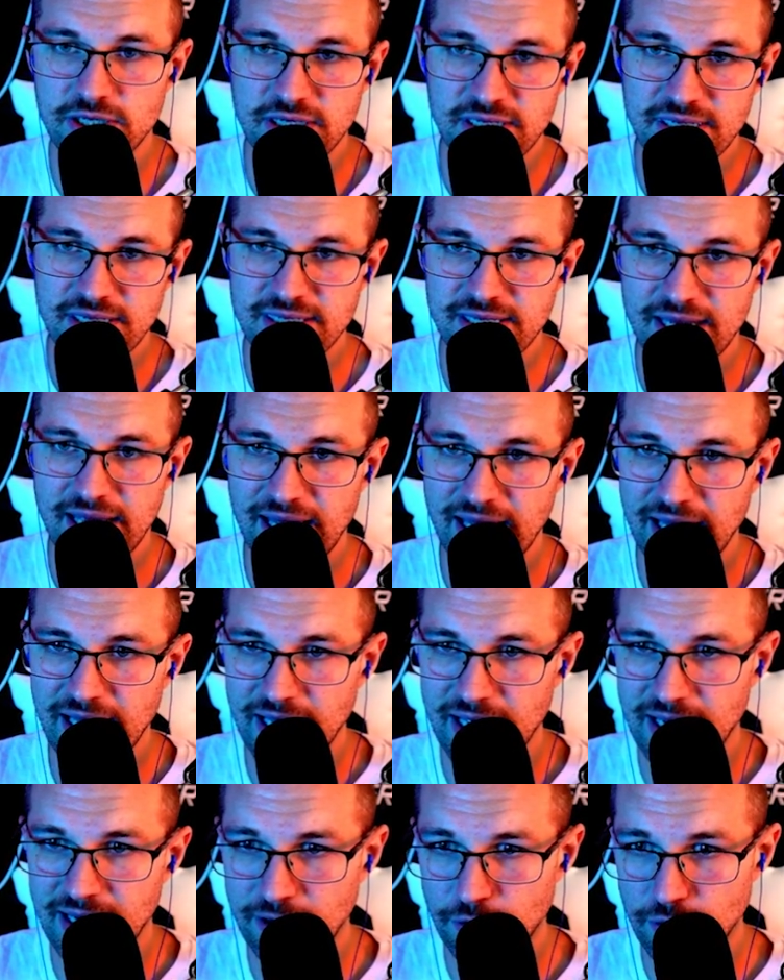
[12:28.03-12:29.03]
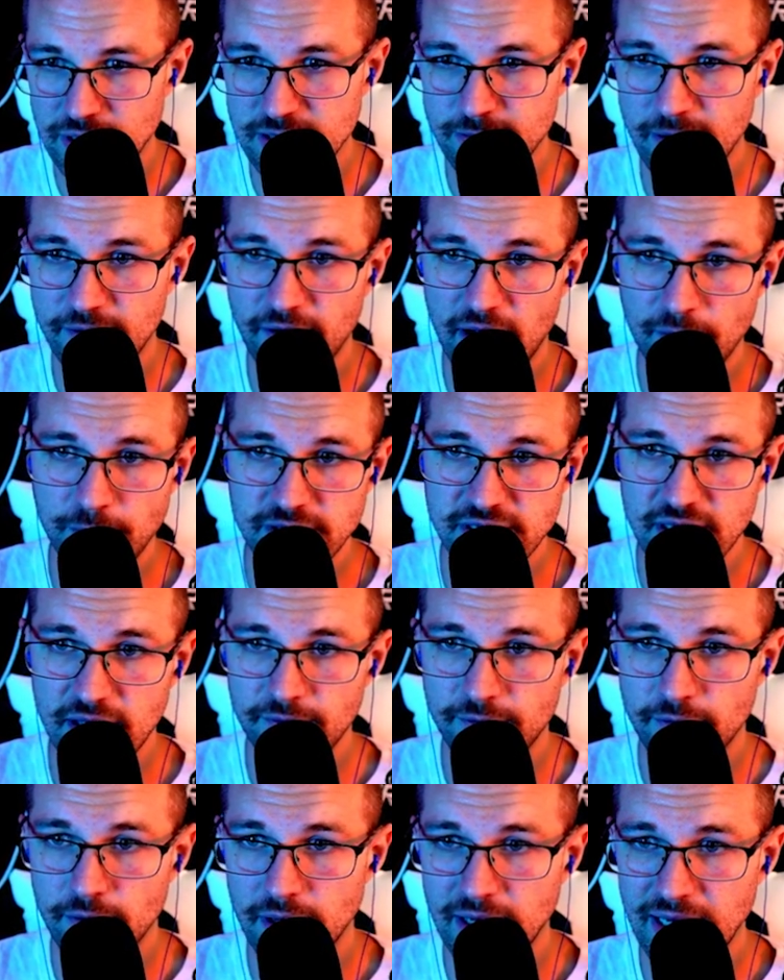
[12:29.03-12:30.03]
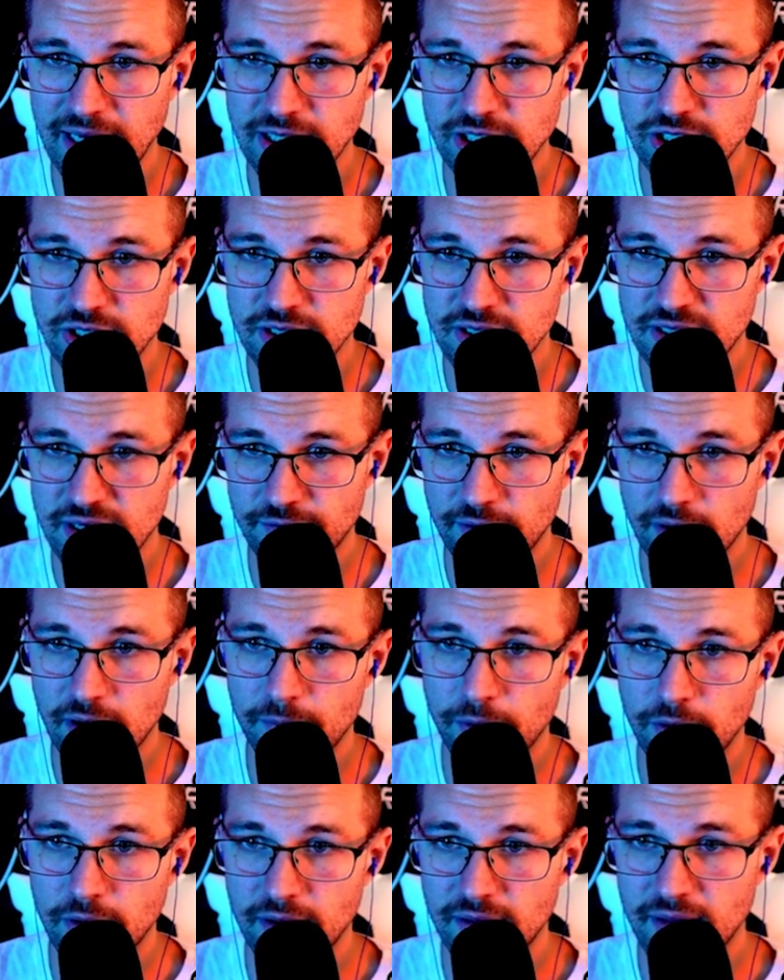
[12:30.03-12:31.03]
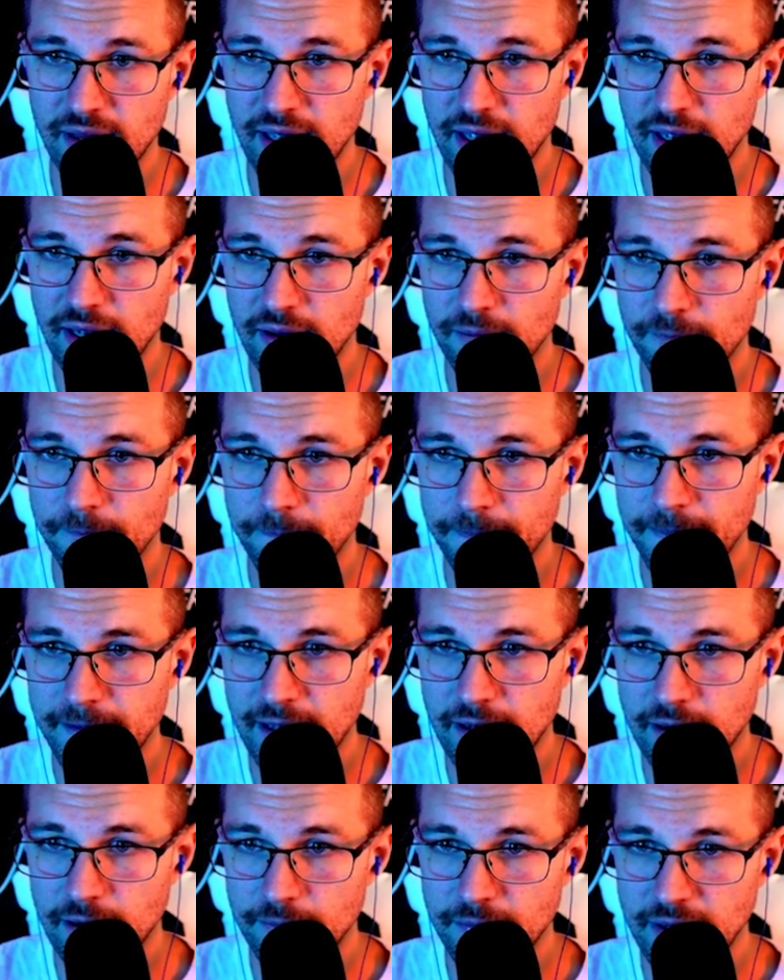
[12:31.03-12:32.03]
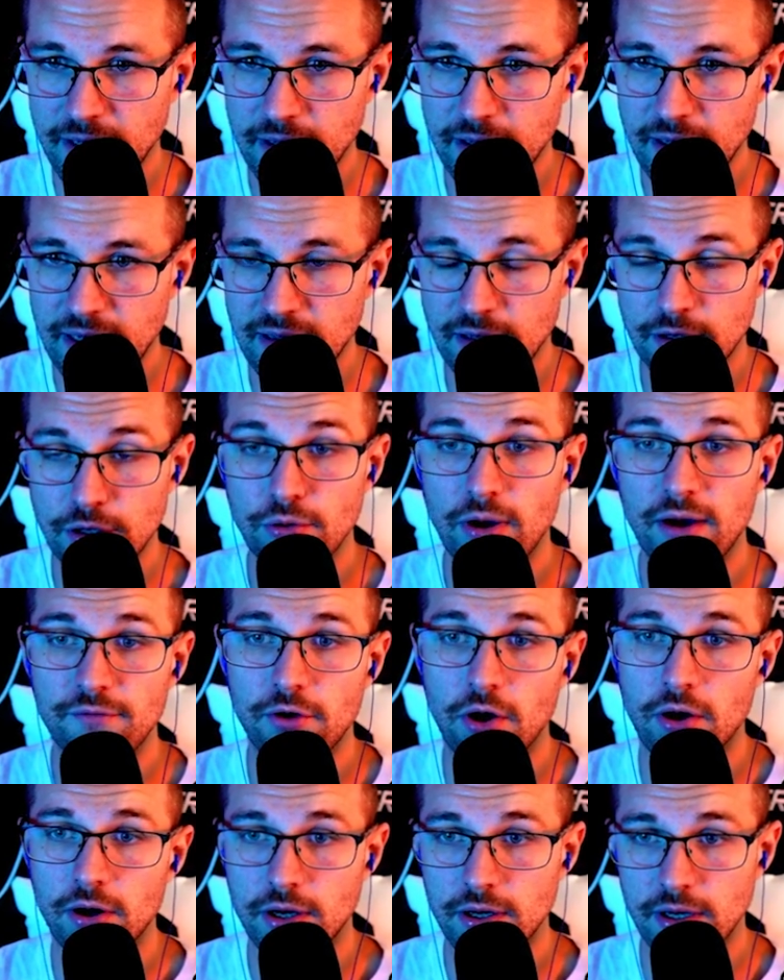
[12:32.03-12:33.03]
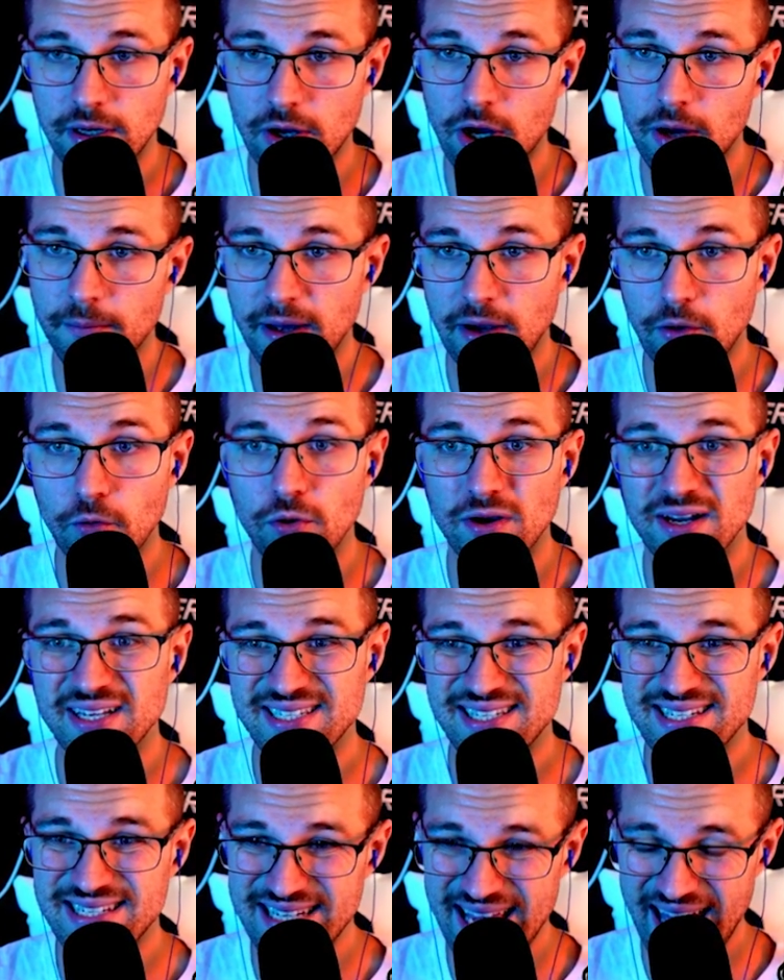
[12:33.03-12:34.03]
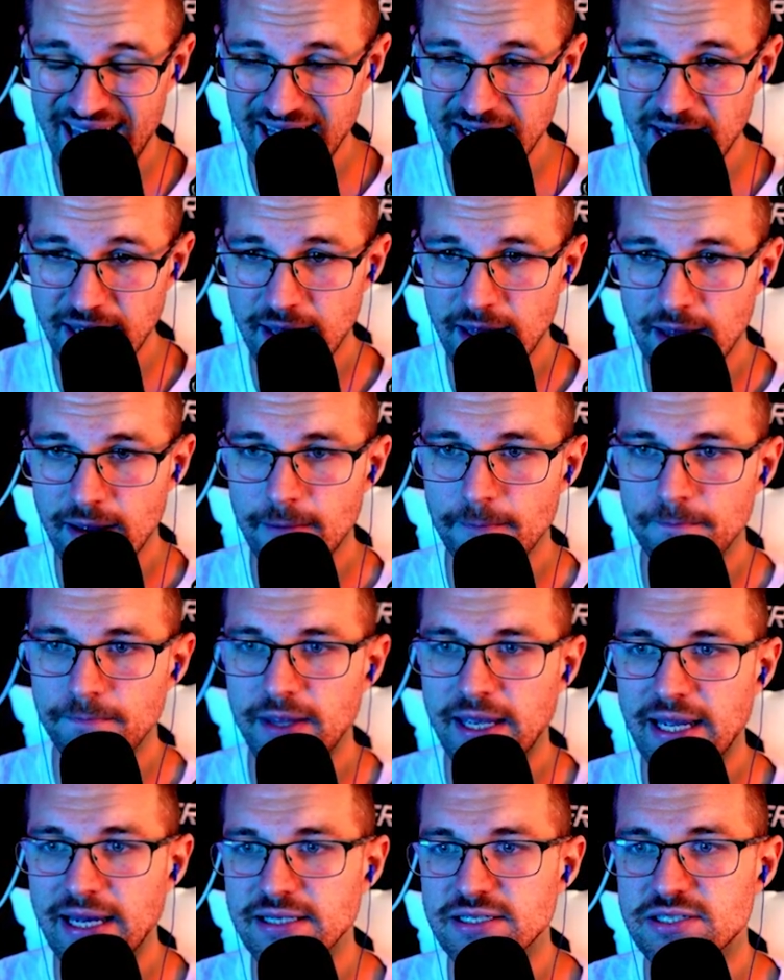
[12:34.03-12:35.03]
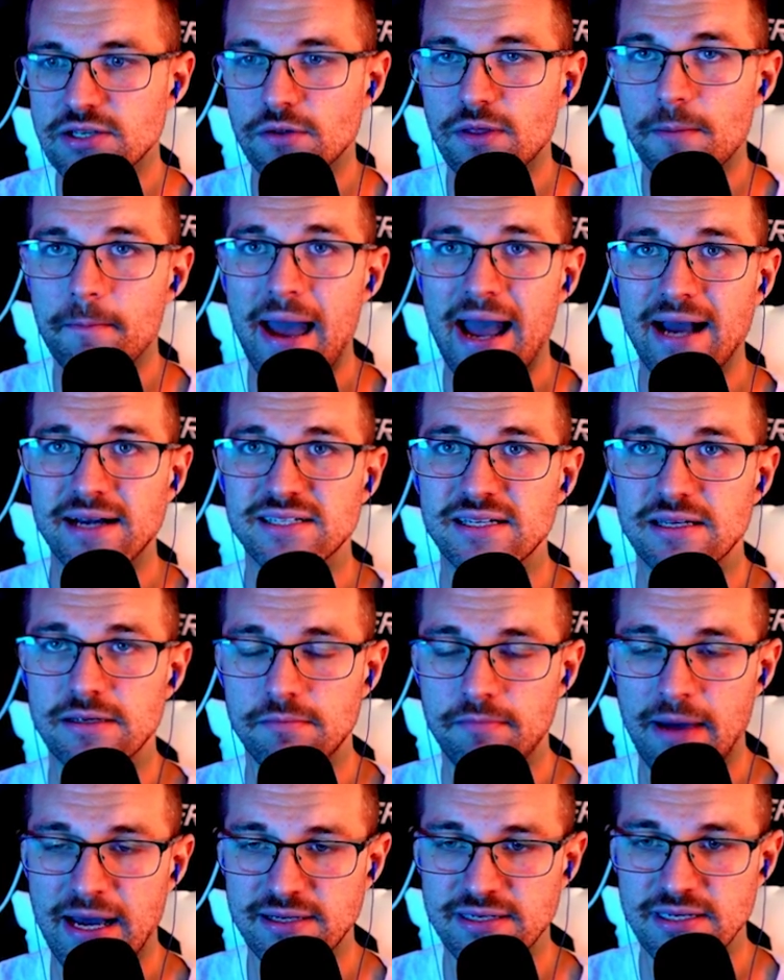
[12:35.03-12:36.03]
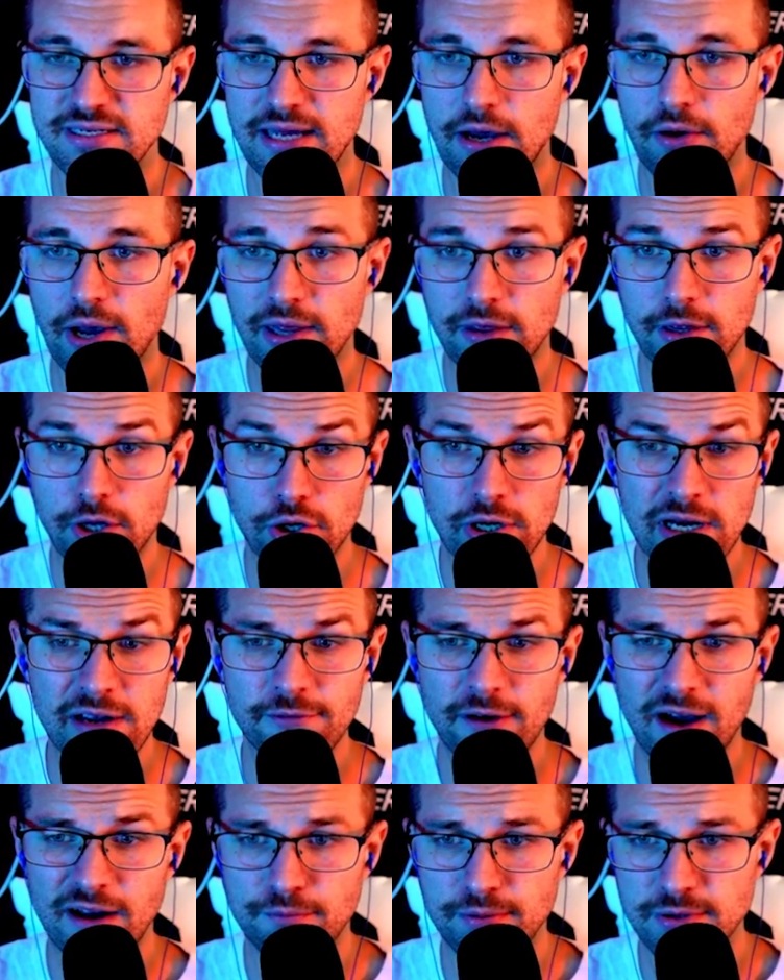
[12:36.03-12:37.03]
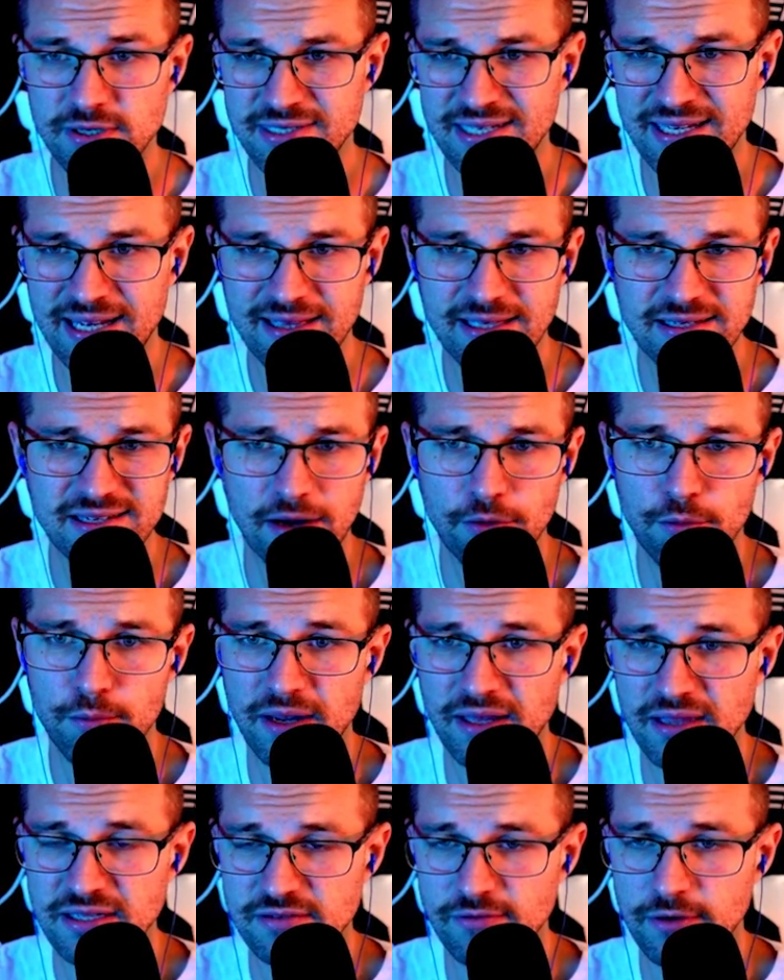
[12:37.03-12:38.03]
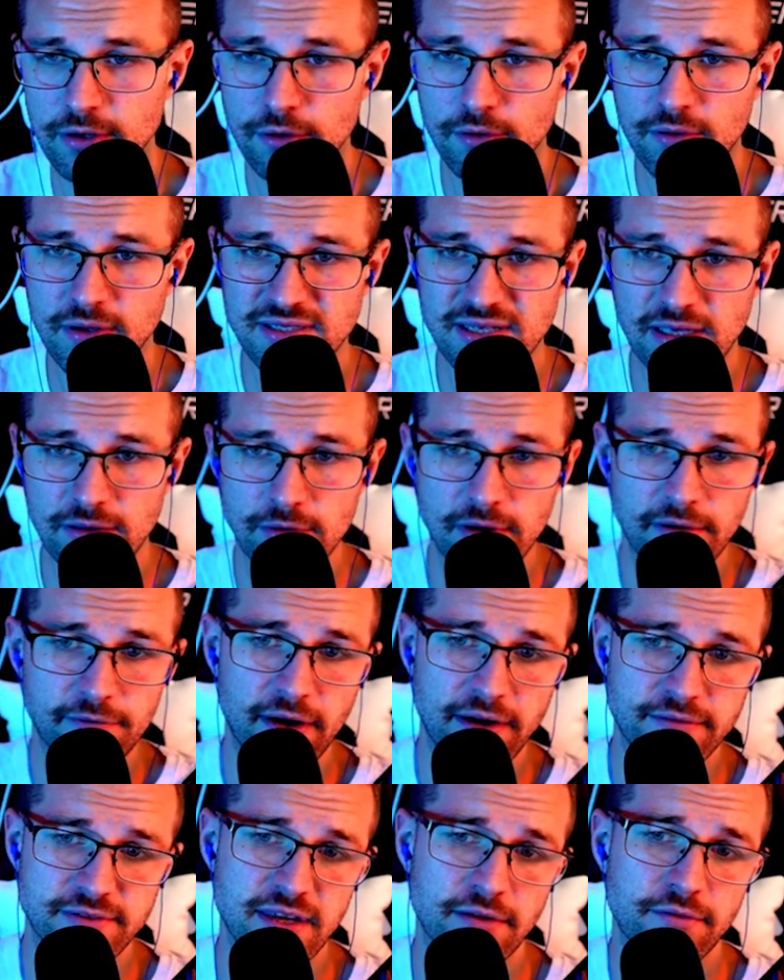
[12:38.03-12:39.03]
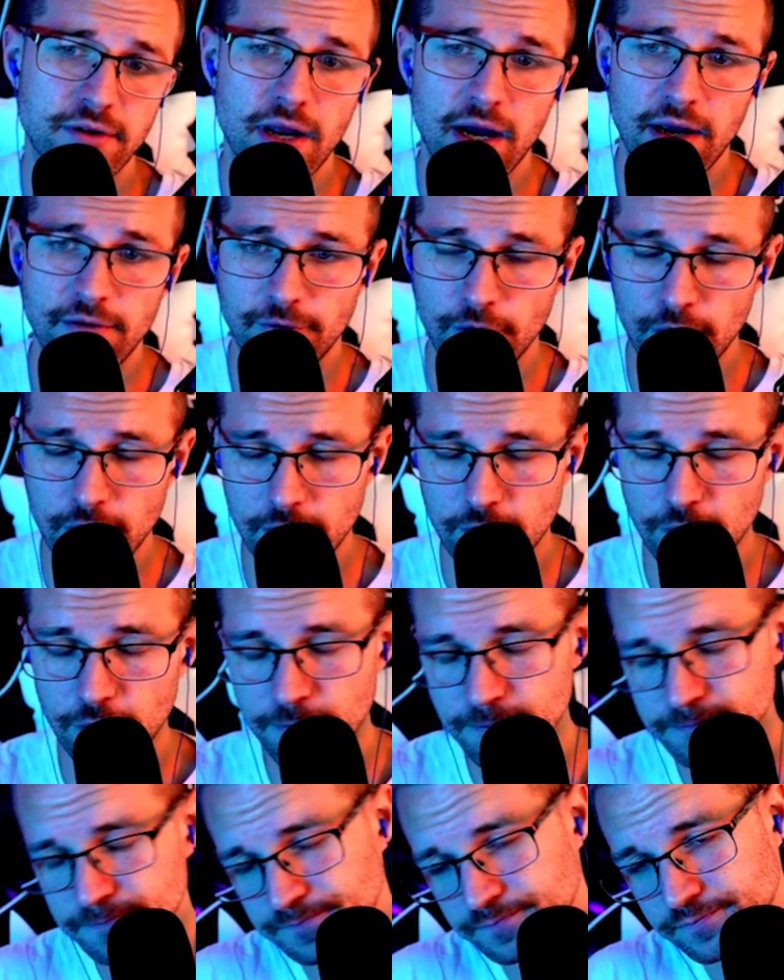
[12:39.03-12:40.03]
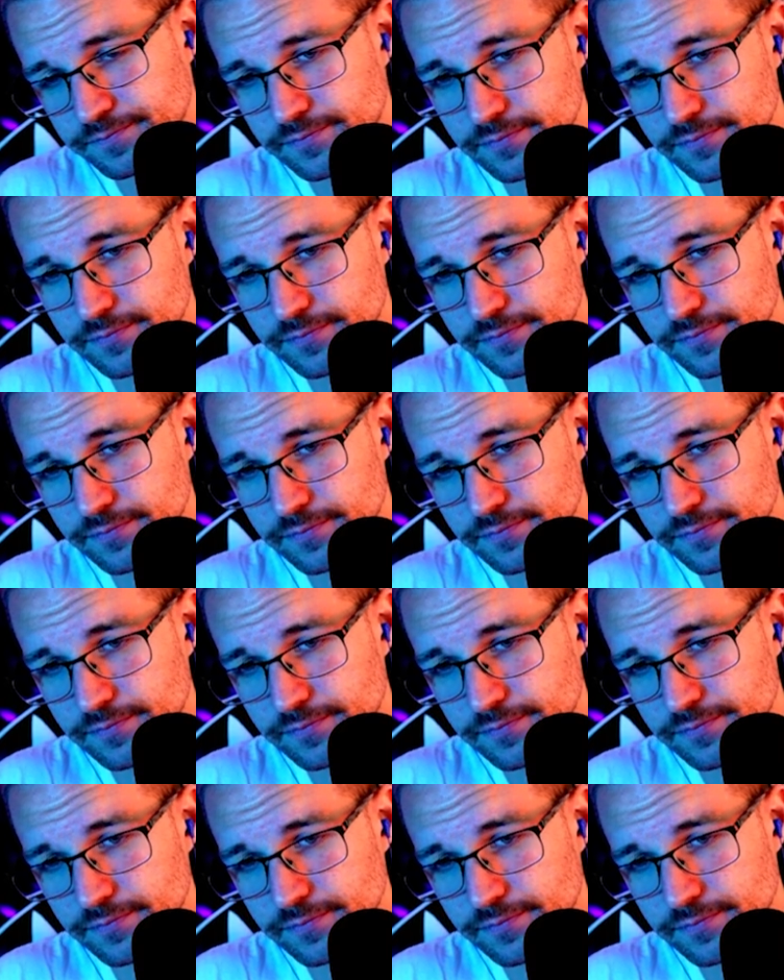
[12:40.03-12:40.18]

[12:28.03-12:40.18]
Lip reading: This is an increase by 5% for each different opponent they either you have conquered in combat or is dead. And so the maxes out at 35% at the time of making this video, and it's a 3579 vertical.